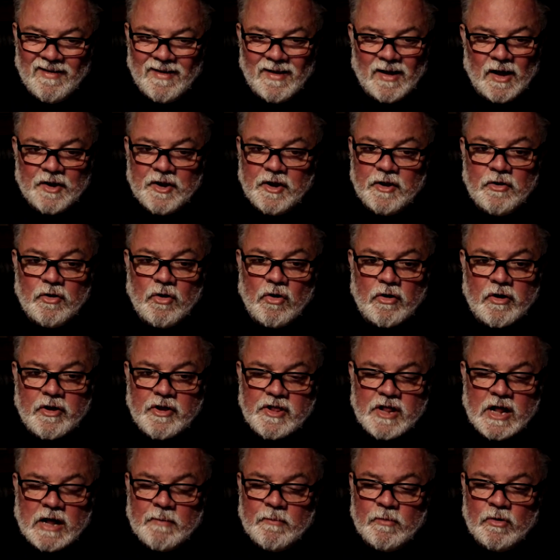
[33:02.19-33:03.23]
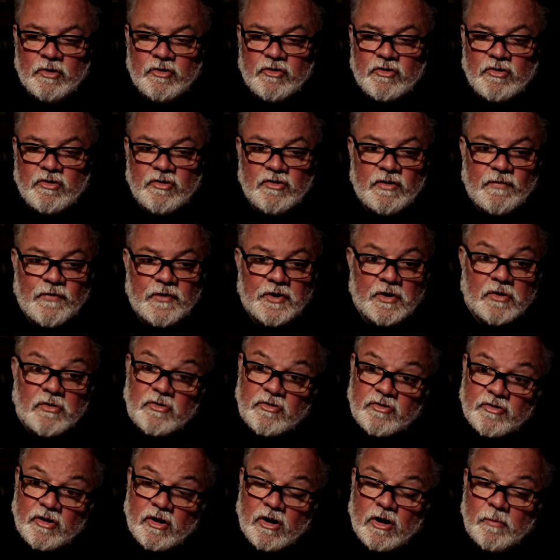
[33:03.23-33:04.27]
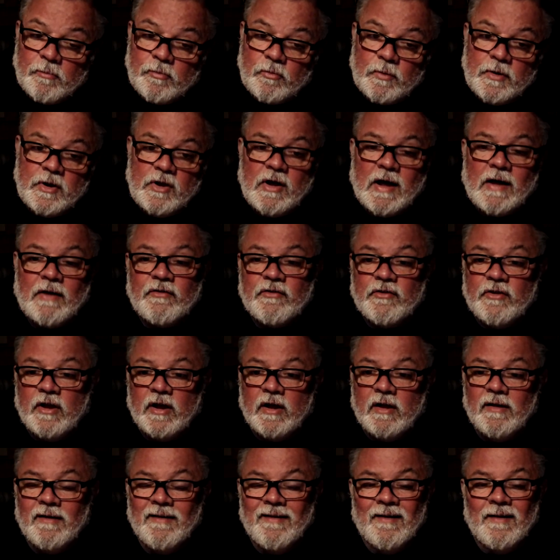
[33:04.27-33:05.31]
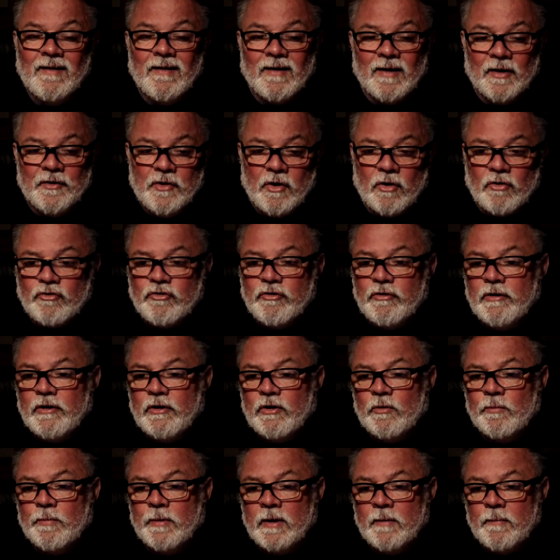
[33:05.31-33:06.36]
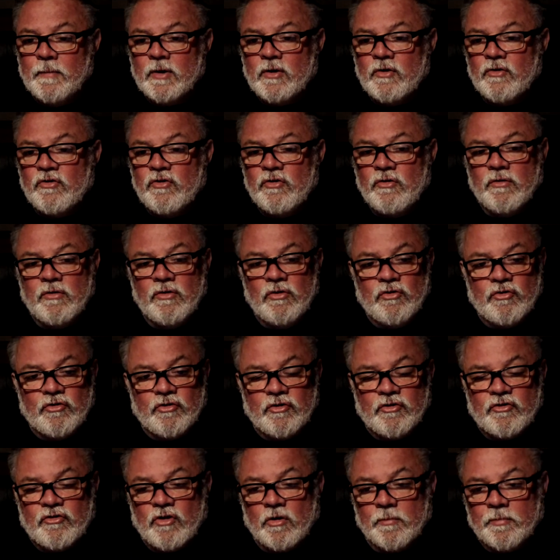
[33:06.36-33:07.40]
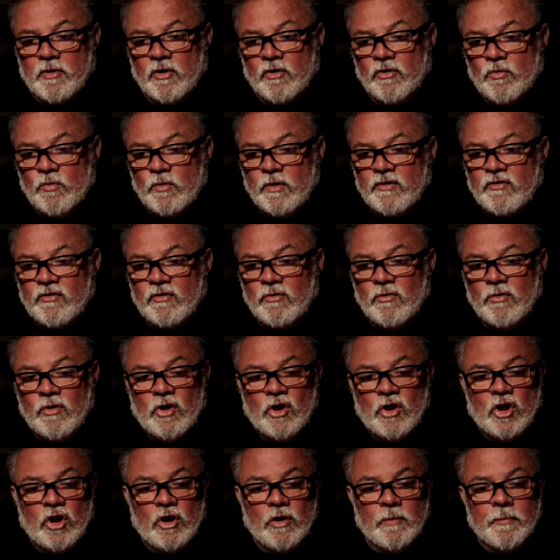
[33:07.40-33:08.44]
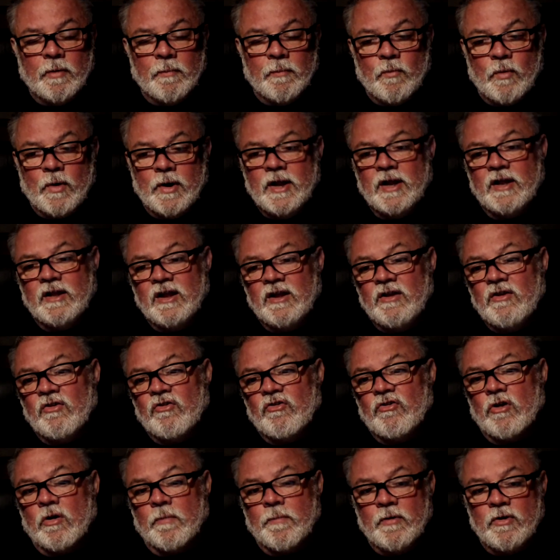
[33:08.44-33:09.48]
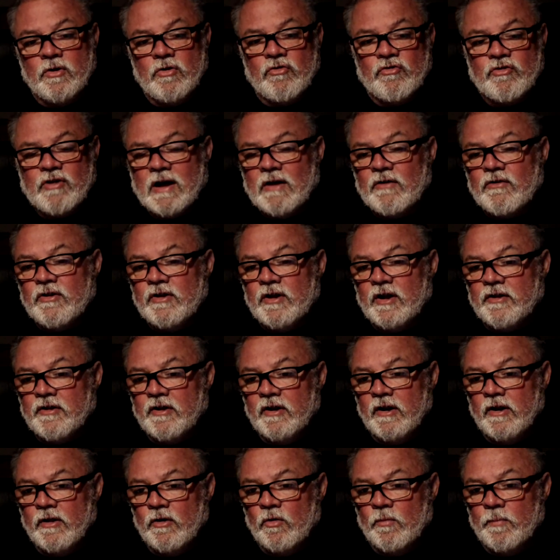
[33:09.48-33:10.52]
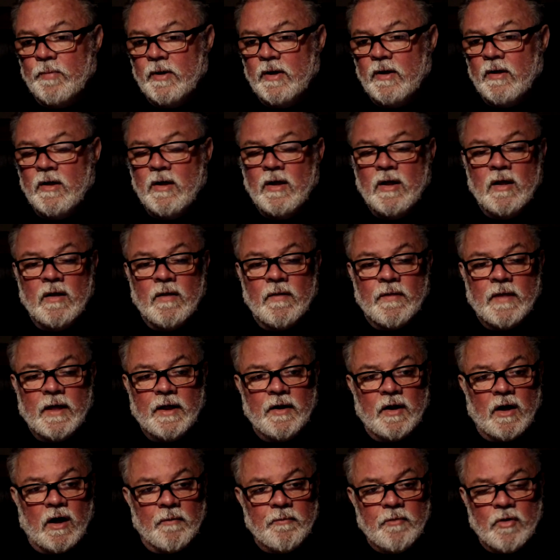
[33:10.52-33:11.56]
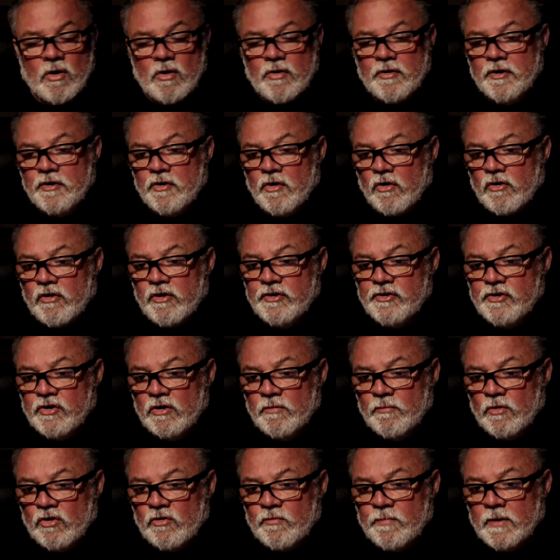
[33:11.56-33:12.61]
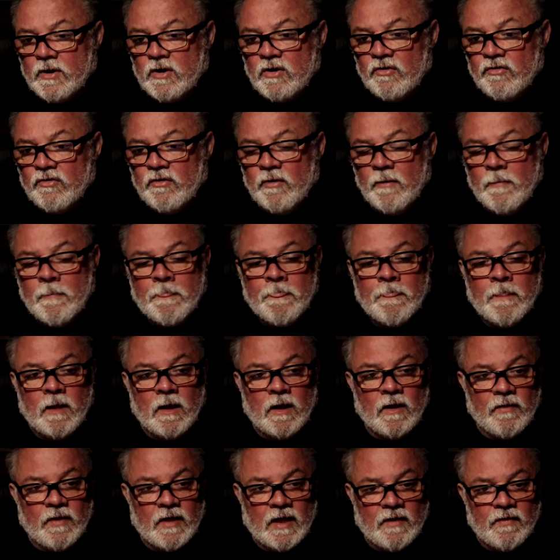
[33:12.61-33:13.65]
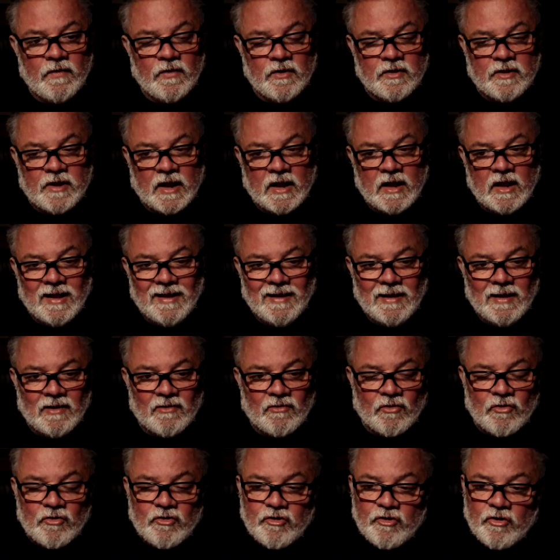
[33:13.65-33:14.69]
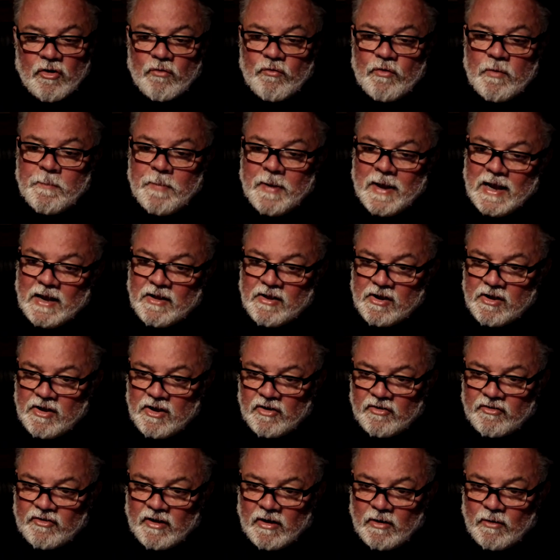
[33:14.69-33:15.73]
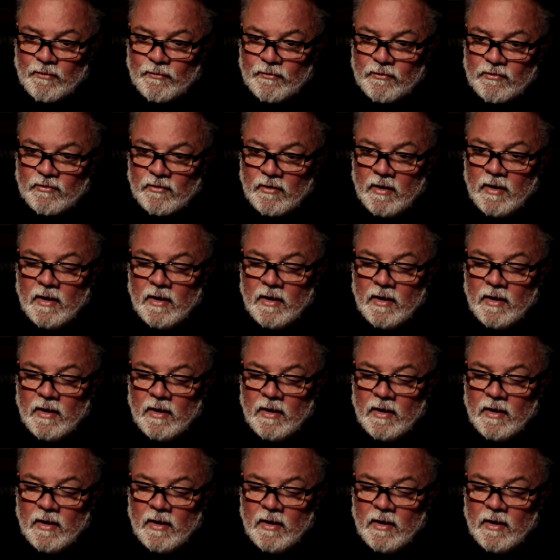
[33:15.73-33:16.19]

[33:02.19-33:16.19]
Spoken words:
I didn't knock you that much, because if the dog stopped when you asked it, I knocked you a little bit, because you should have stopped it on the whistle. But when it didn't stop and you shouted at it a little bit, then I'm not going to knock you too much, because at the end of the day, as long as you're not repeating yourselves.